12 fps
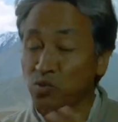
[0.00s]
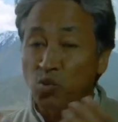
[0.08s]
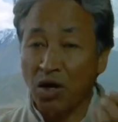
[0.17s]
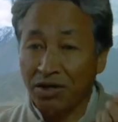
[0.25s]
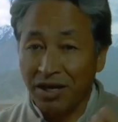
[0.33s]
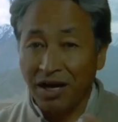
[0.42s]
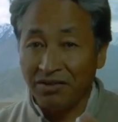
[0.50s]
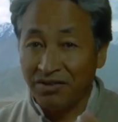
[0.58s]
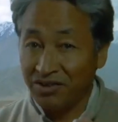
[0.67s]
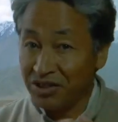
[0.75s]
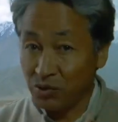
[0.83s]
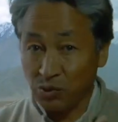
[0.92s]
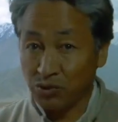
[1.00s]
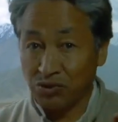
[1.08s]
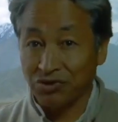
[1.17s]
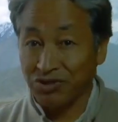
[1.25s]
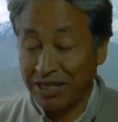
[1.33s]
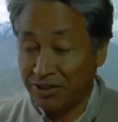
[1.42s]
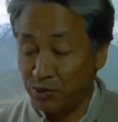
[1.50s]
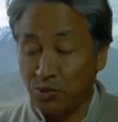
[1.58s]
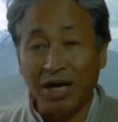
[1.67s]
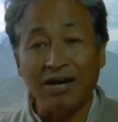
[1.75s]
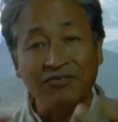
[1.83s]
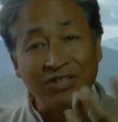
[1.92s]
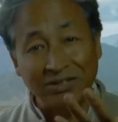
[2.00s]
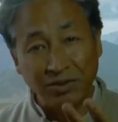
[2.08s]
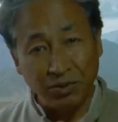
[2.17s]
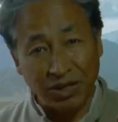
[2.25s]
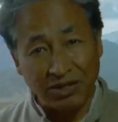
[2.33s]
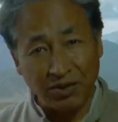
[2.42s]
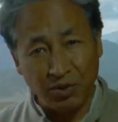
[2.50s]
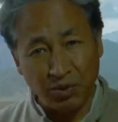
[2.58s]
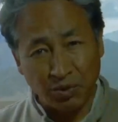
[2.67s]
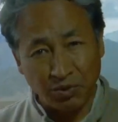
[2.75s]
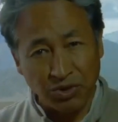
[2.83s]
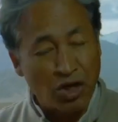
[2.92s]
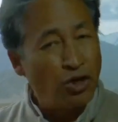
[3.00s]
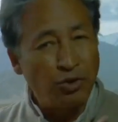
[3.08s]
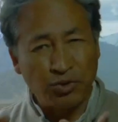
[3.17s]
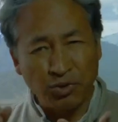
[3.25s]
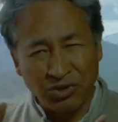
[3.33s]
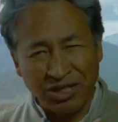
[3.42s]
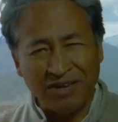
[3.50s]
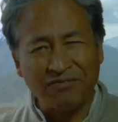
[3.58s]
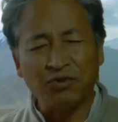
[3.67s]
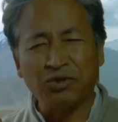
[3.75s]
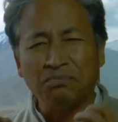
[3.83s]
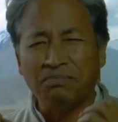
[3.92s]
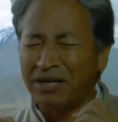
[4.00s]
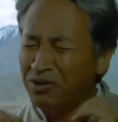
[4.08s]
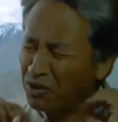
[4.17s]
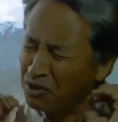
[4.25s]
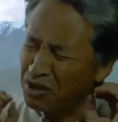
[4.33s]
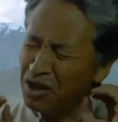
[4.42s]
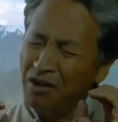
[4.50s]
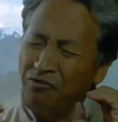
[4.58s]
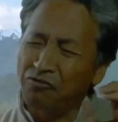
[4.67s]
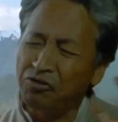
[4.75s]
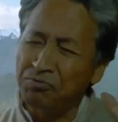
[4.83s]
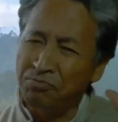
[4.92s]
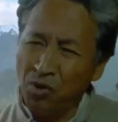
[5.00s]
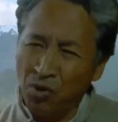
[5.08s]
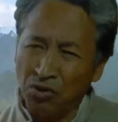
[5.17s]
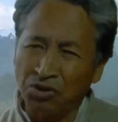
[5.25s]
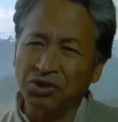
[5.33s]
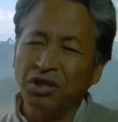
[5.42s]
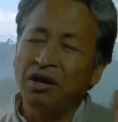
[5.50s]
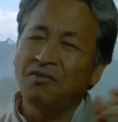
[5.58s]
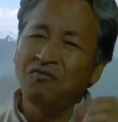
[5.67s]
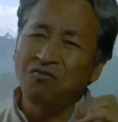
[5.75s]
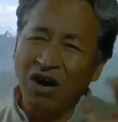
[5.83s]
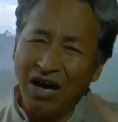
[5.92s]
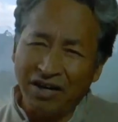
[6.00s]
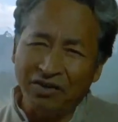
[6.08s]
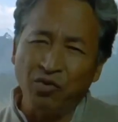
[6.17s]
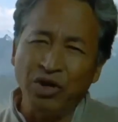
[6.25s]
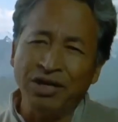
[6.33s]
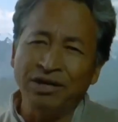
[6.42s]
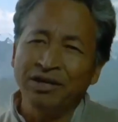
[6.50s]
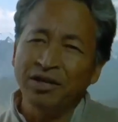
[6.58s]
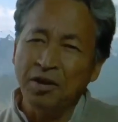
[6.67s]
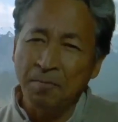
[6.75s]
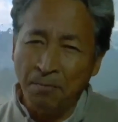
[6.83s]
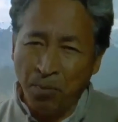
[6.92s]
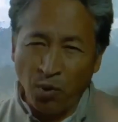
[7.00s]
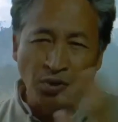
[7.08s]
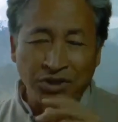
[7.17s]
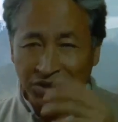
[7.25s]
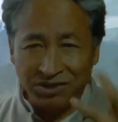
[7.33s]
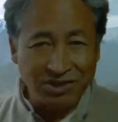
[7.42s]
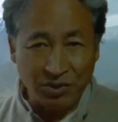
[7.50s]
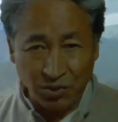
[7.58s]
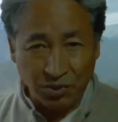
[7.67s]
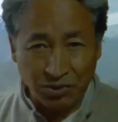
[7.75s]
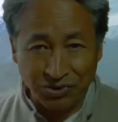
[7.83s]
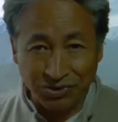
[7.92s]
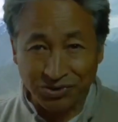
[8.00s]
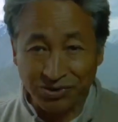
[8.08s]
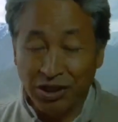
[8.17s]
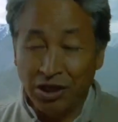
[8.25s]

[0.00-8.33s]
What are the resources that you have that you can use? You don't have to depend on remote, far away imported resources.